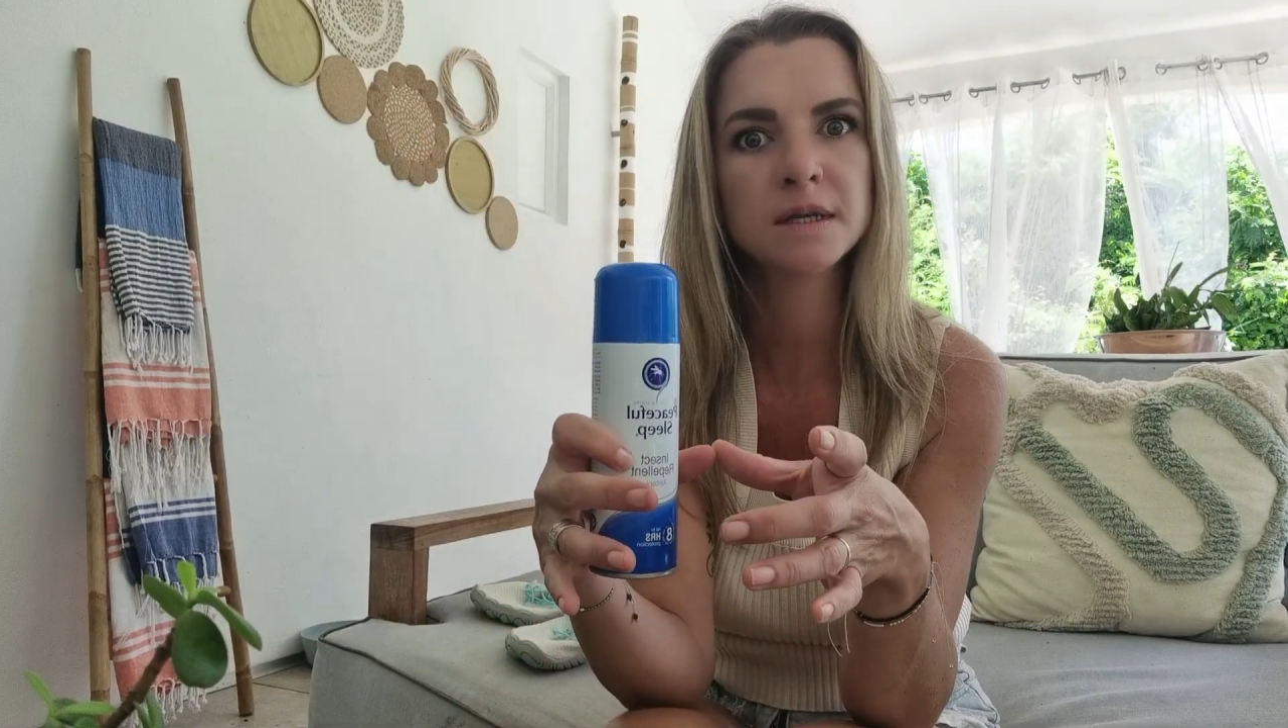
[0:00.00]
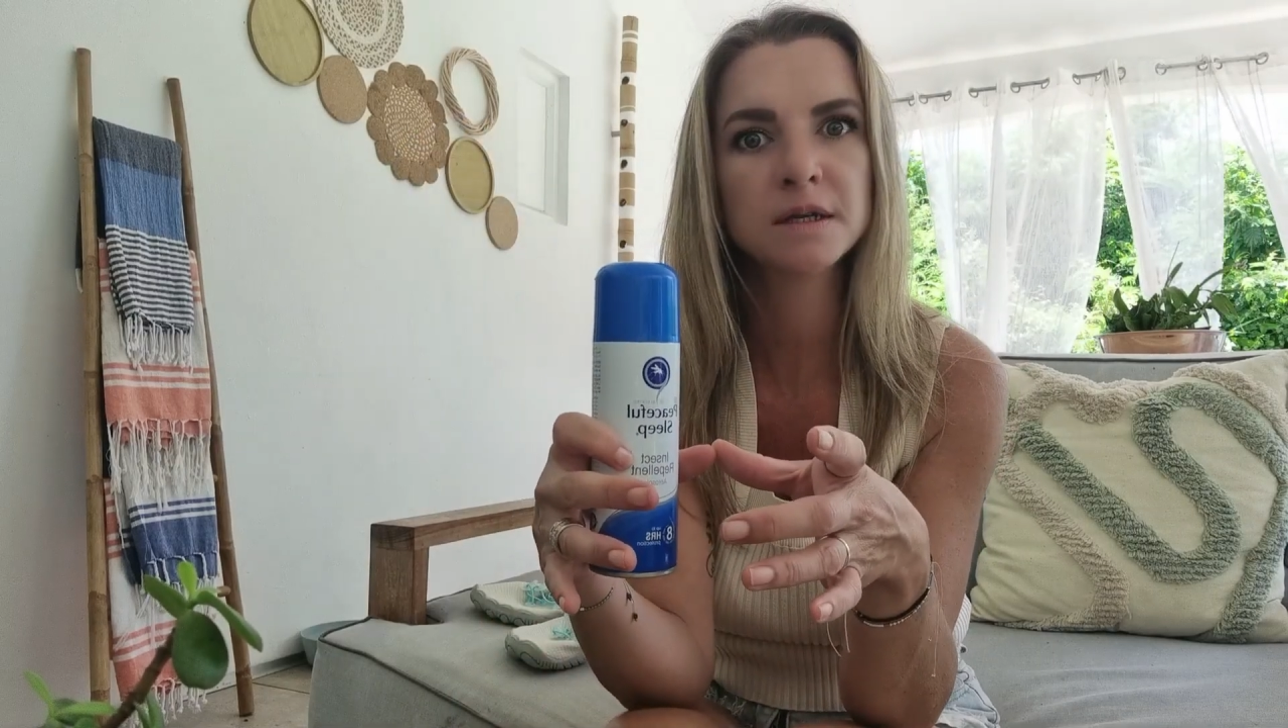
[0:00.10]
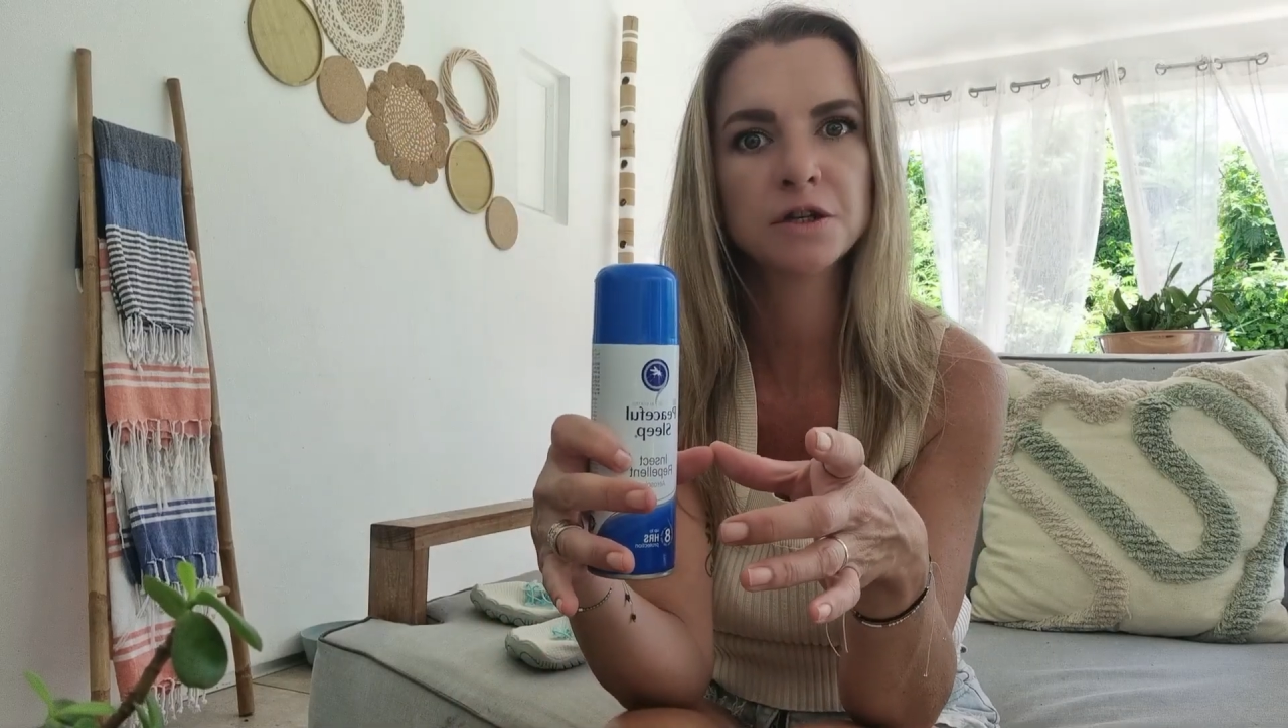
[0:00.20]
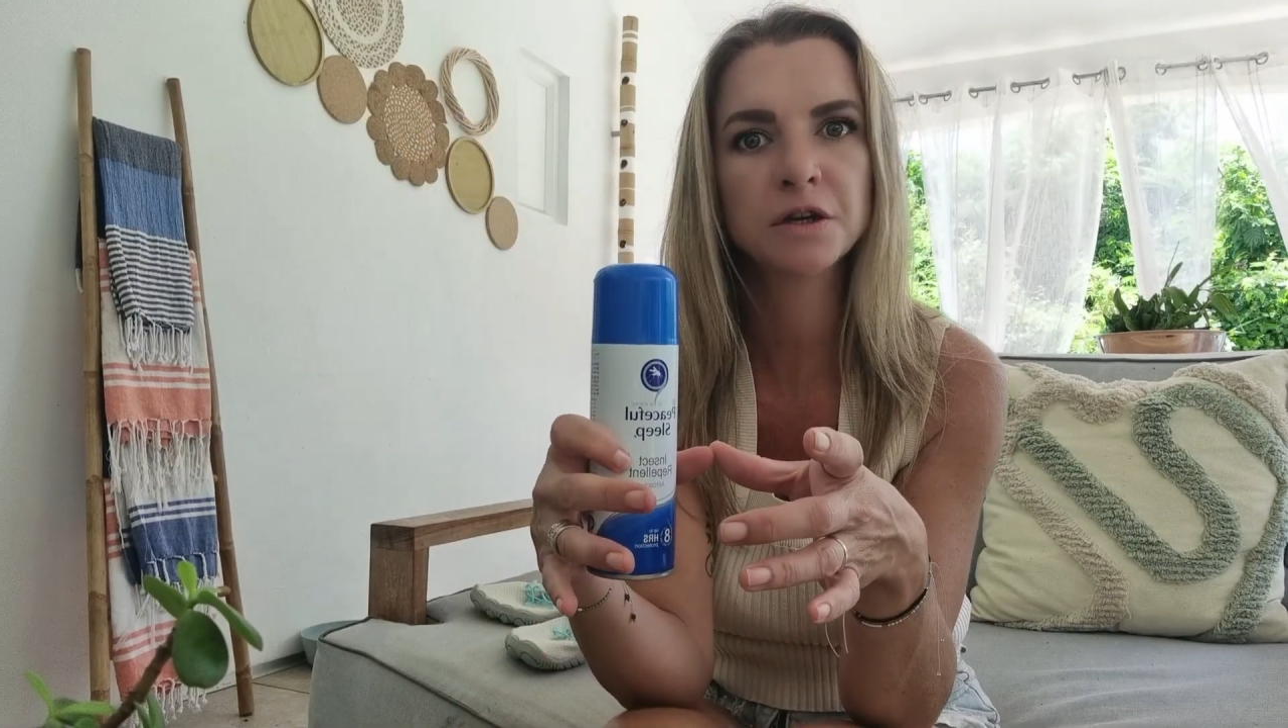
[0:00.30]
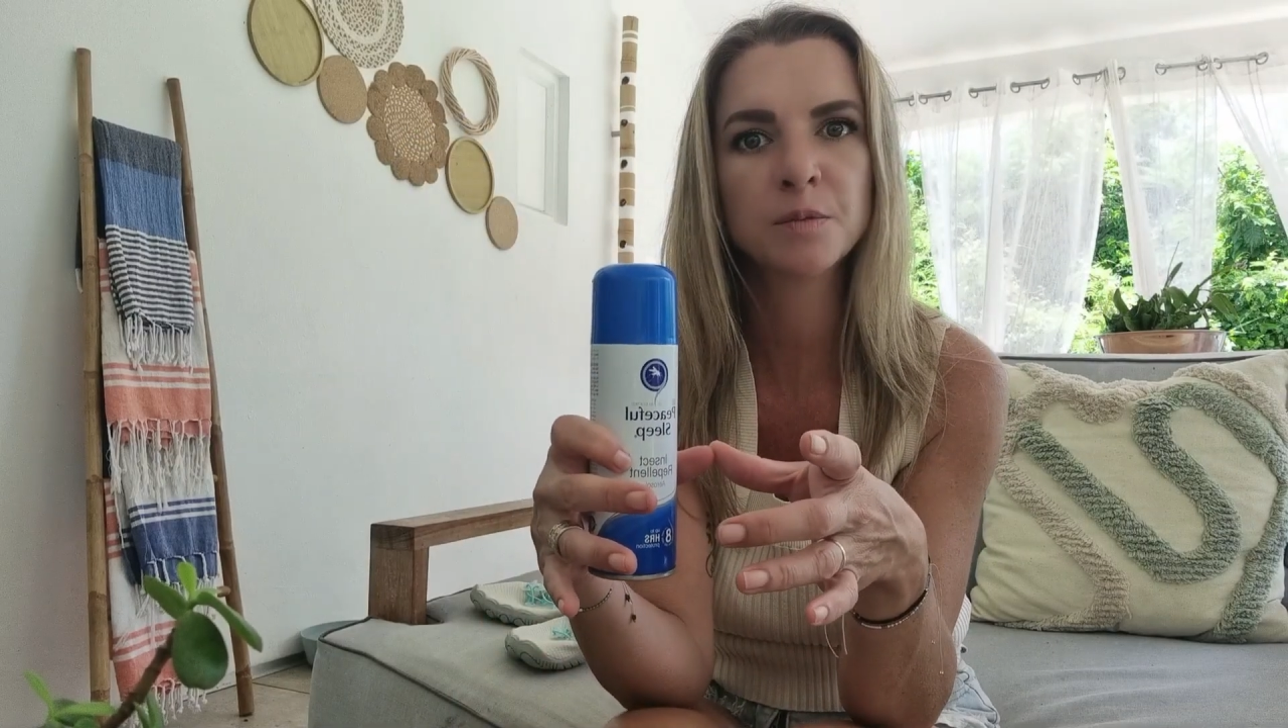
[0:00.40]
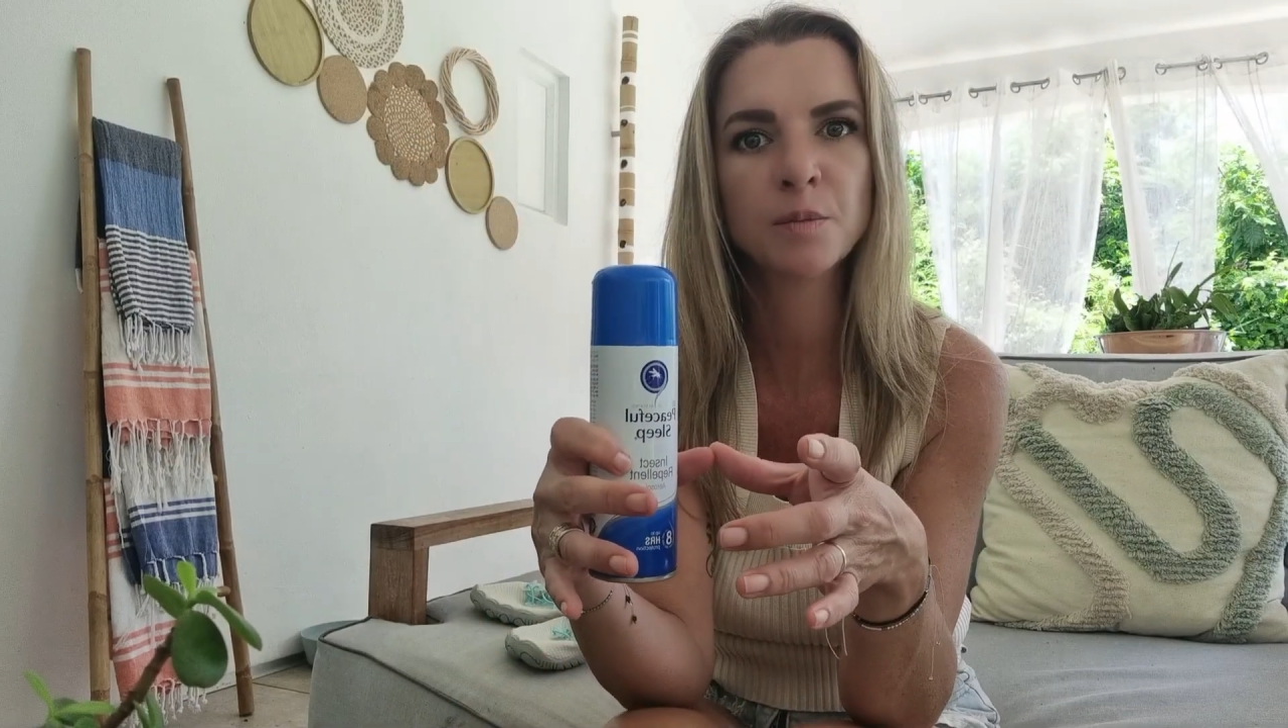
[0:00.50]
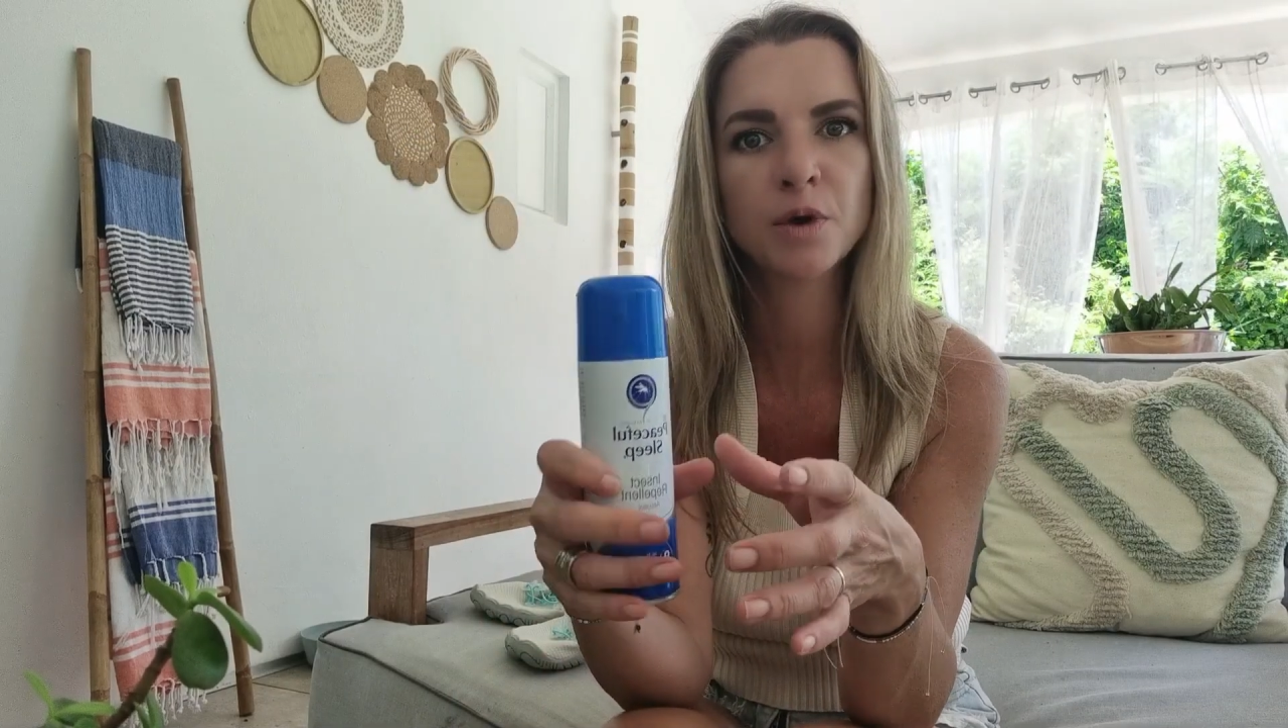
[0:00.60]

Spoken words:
that you can